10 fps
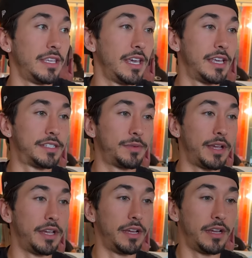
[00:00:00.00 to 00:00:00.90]
Yes,
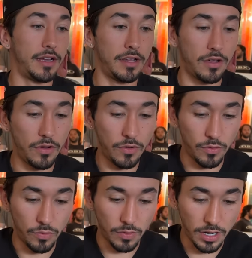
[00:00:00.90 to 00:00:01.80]
right here.
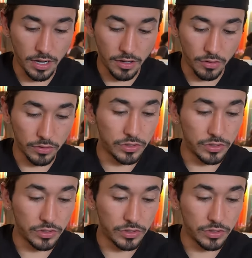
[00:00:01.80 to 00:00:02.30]
Oh wow.